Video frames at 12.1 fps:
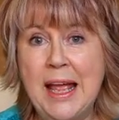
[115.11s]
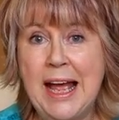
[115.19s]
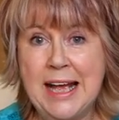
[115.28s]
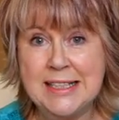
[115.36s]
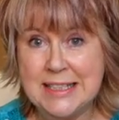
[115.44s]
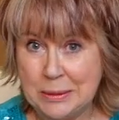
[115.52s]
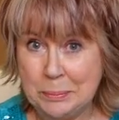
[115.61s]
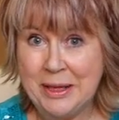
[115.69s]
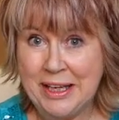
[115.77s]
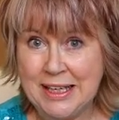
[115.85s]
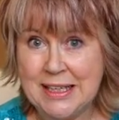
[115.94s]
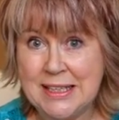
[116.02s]
as it
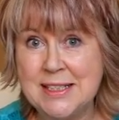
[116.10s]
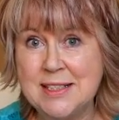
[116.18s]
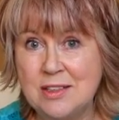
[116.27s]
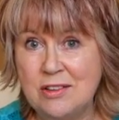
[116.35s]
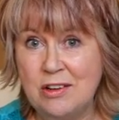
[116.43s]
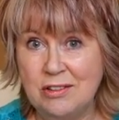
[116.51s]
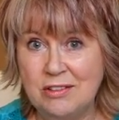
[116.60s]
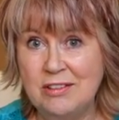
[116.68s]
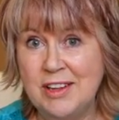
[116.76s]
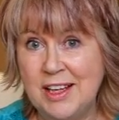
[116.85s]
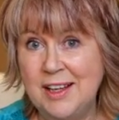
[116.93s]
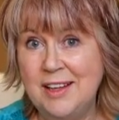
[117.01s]
appears
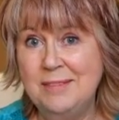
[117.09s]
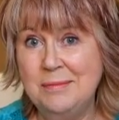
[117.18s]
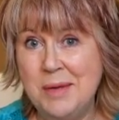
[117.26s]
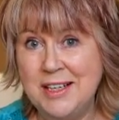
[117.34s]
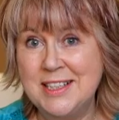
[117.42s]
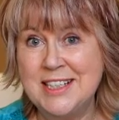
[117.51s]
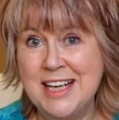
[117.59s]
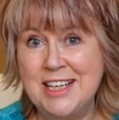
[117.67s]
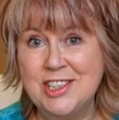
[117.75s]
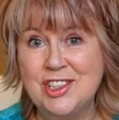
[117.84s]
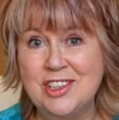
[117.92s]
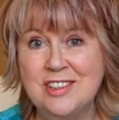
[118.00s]
on the
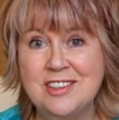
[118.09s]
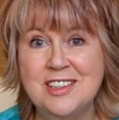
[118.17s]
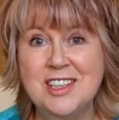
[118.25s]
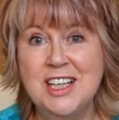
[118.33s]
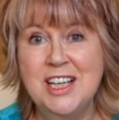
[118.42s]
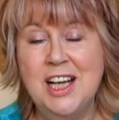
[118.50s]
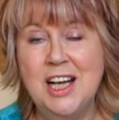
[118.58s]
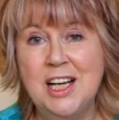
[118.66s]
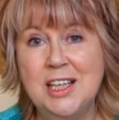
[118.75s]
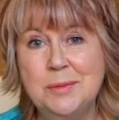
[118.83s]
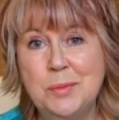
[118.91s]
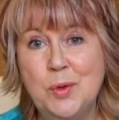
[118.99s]
meditation
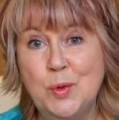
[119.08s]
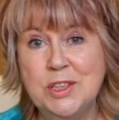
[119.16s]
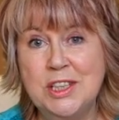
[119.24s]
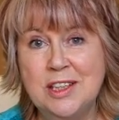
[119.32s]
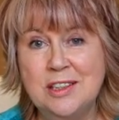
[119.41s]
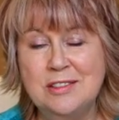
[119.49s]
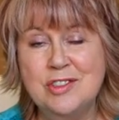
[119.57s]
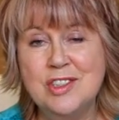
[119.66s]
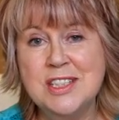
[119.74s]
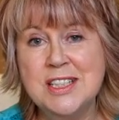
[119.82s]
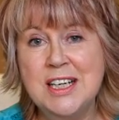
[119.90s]
audios.